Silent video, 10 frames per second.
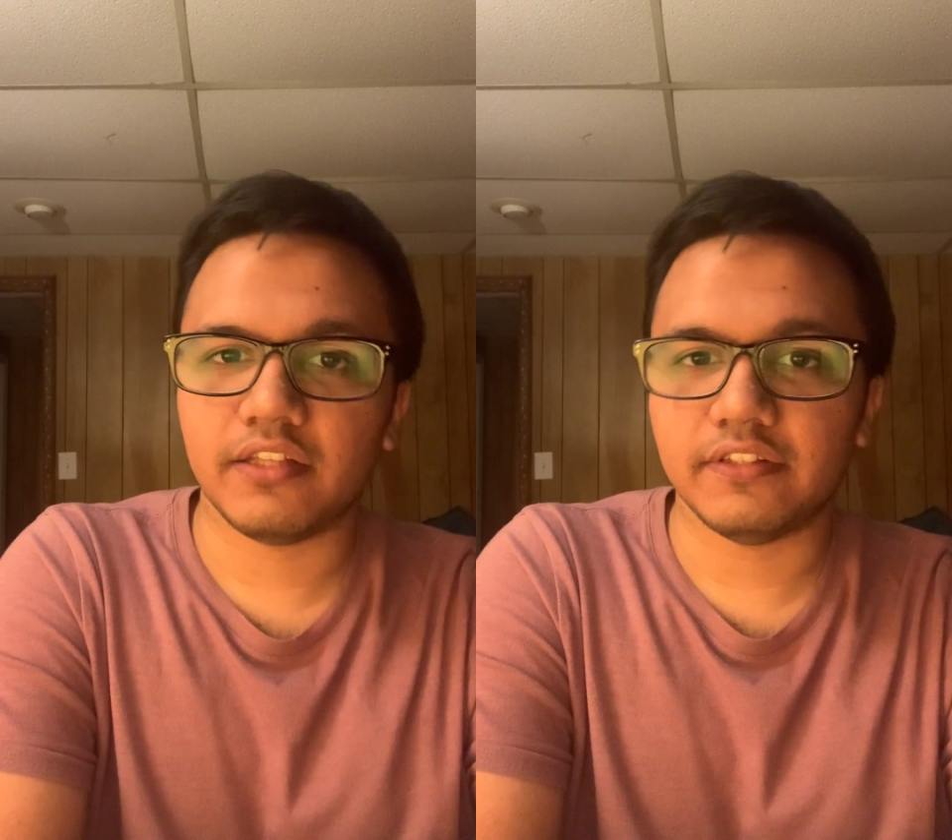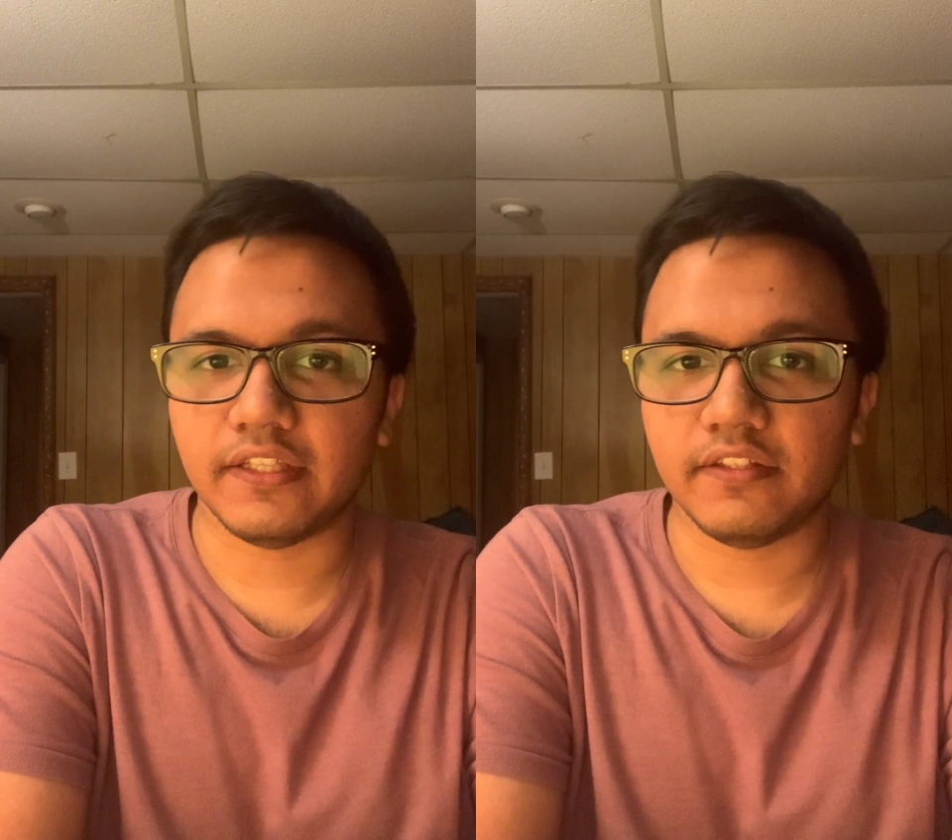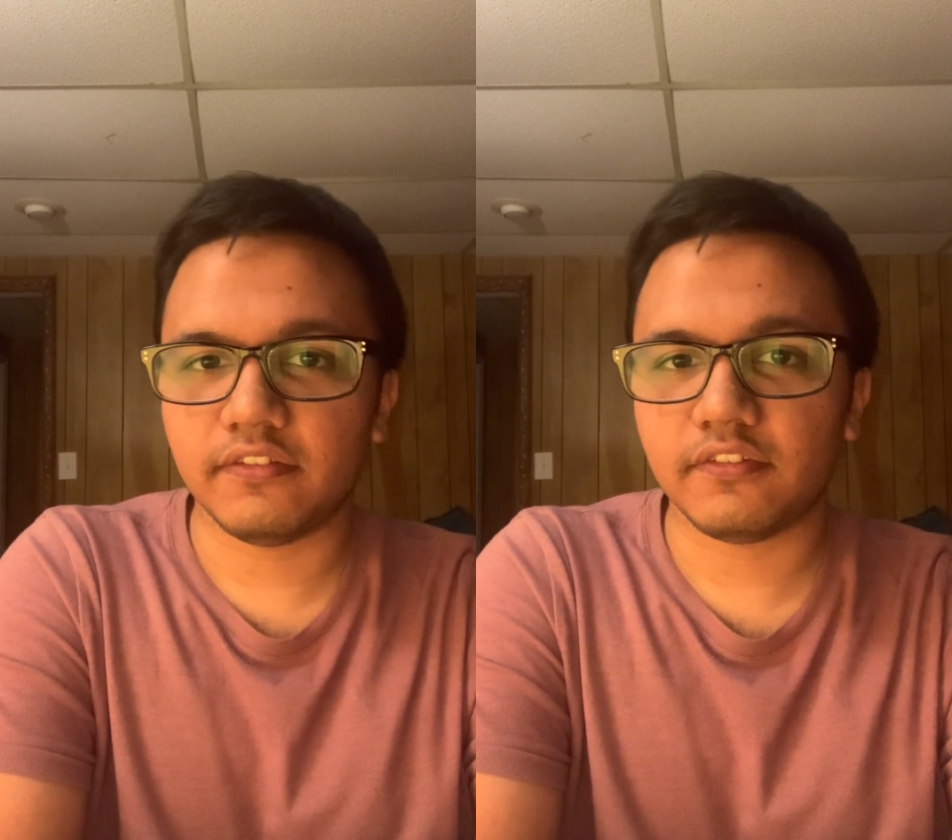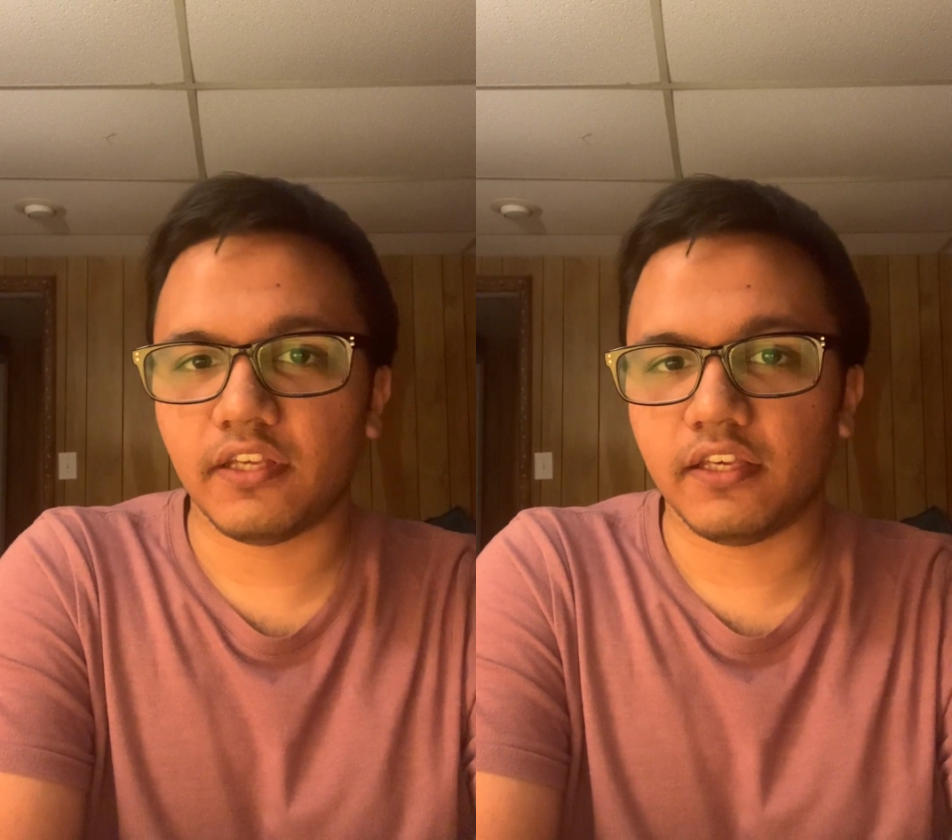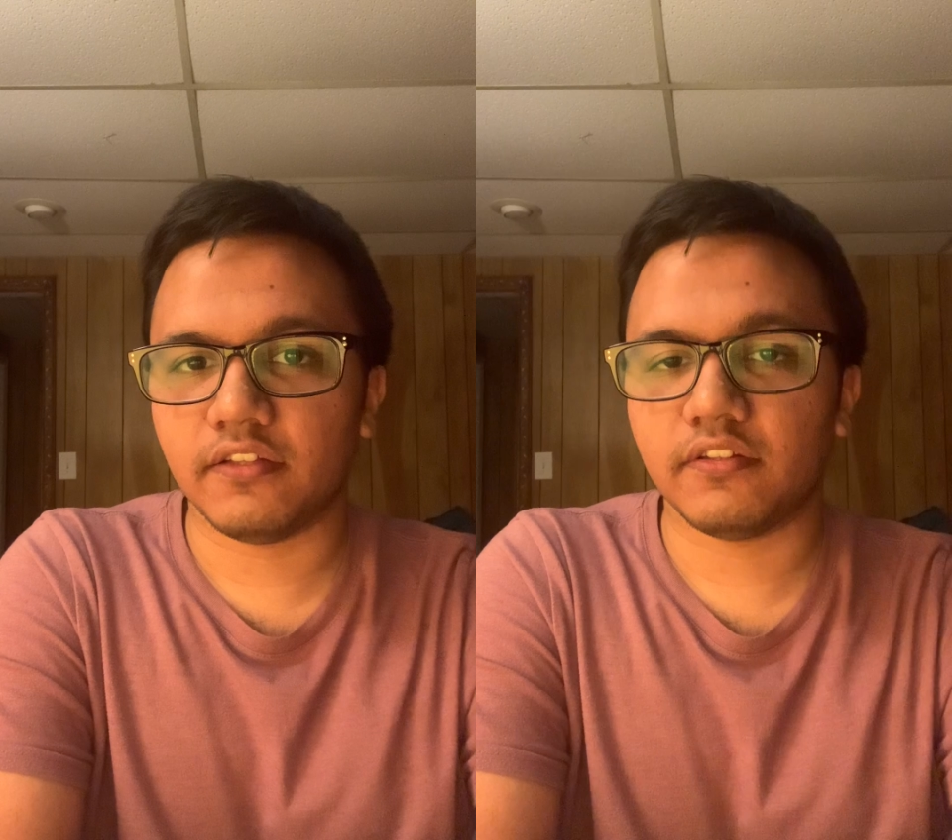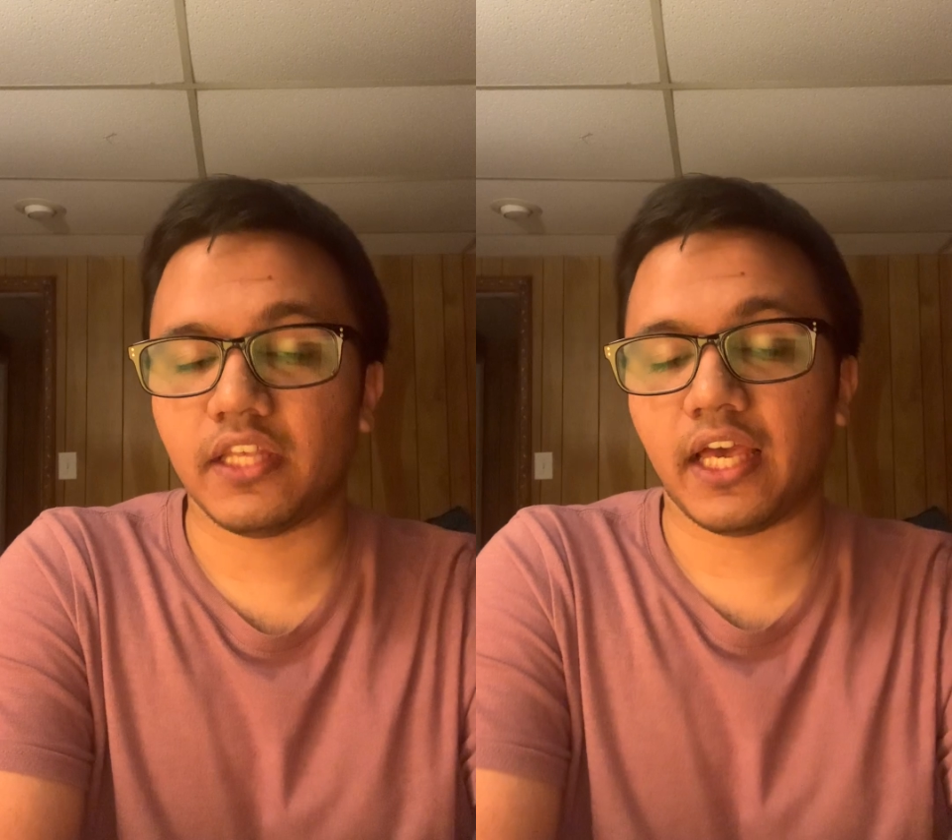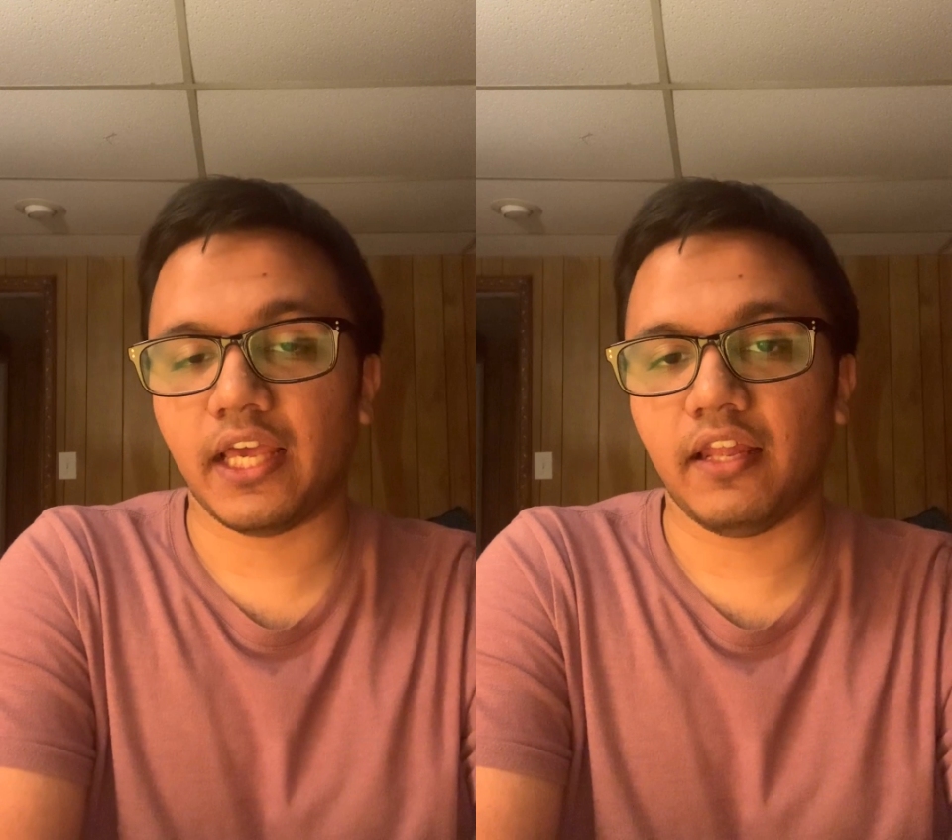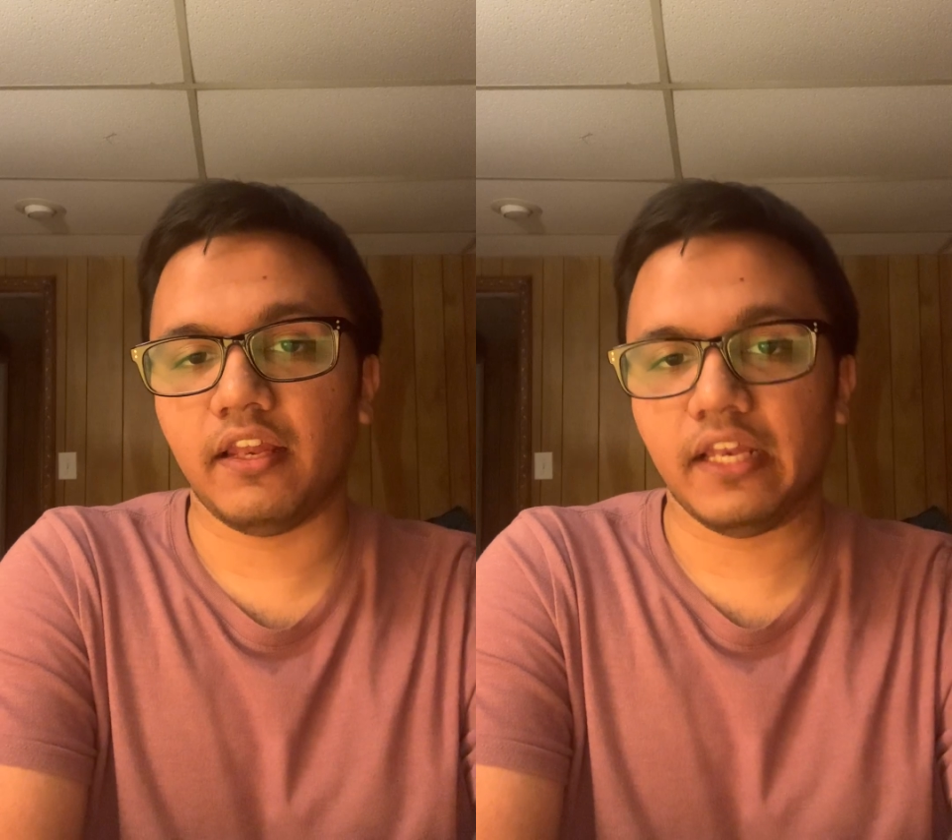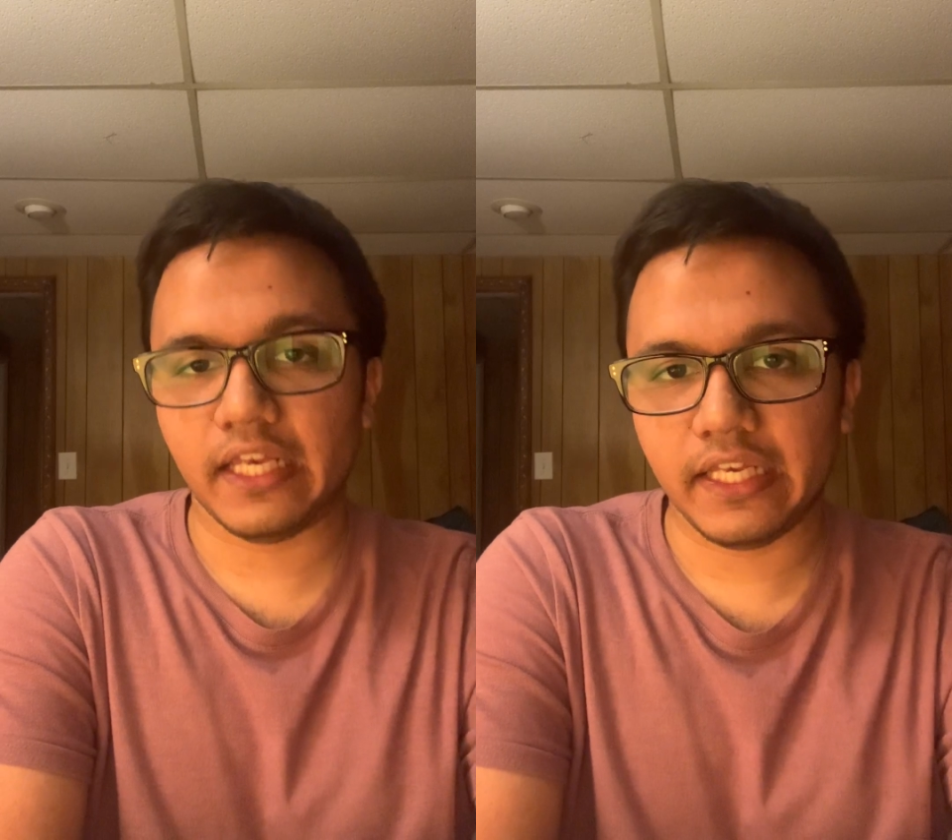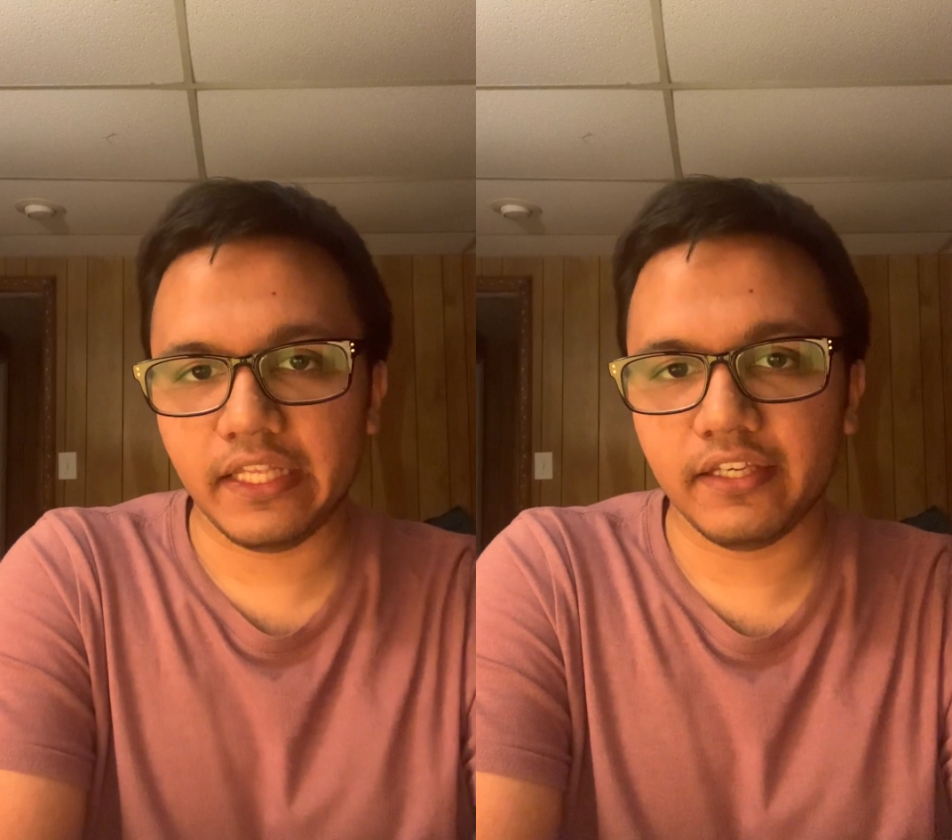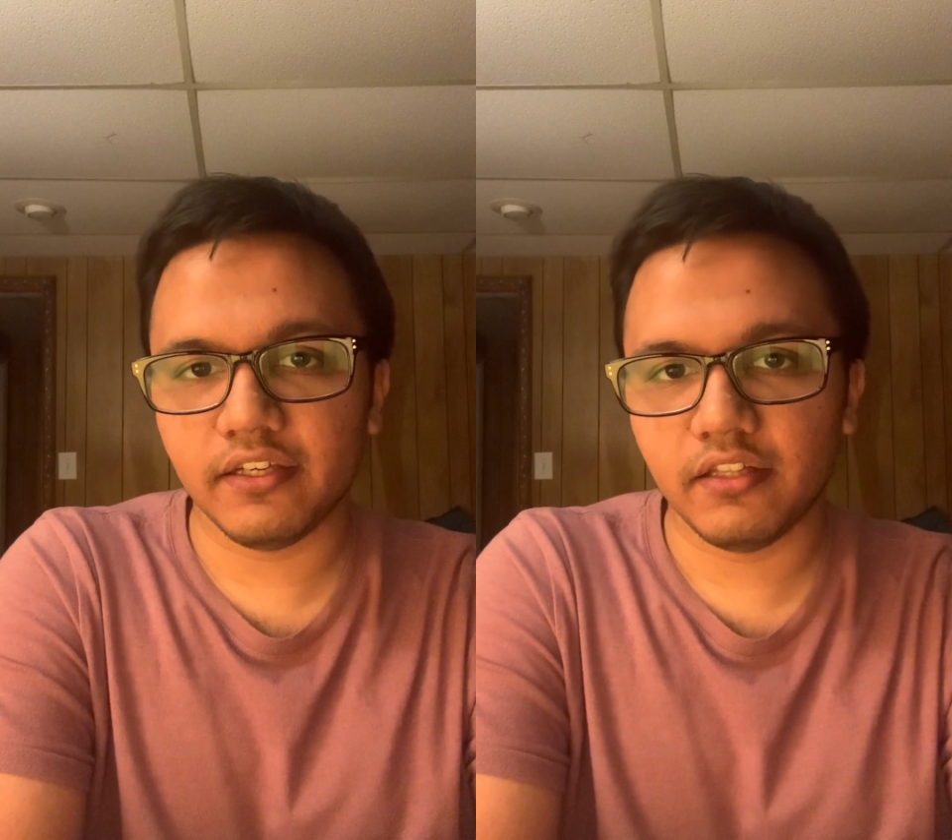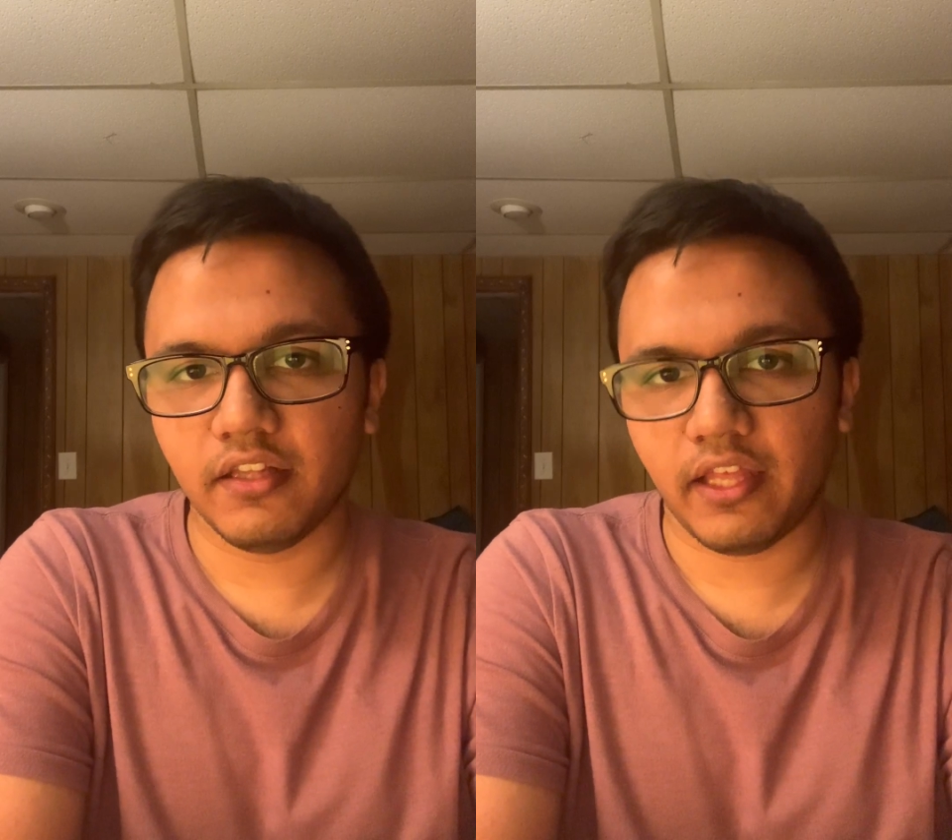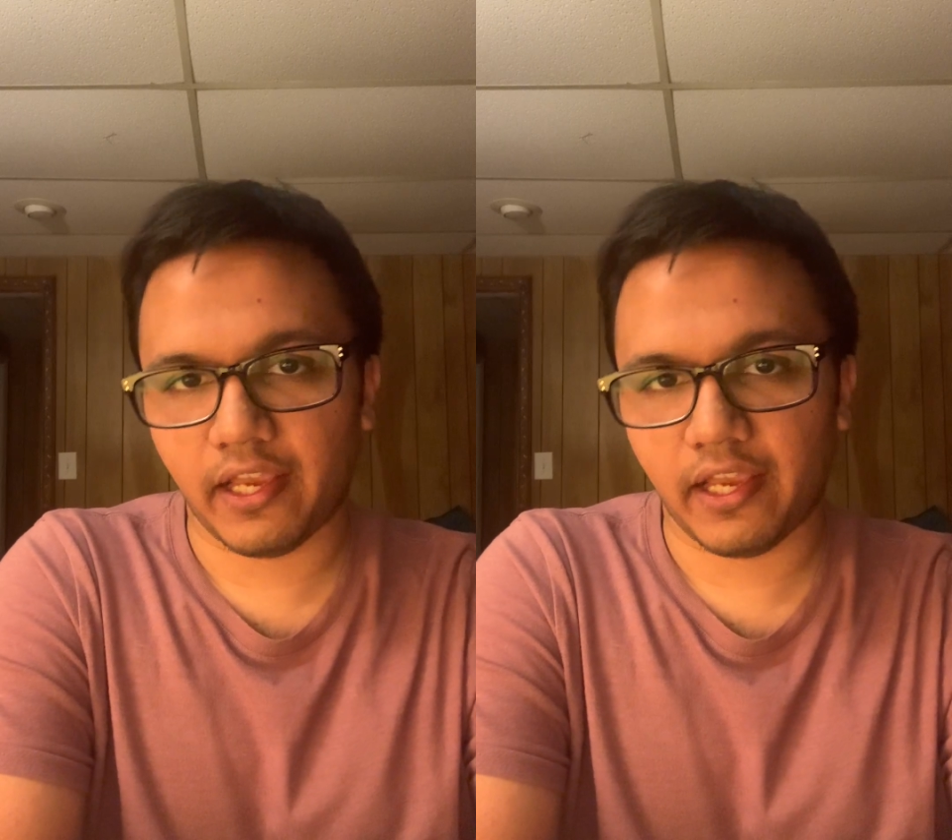This is illegal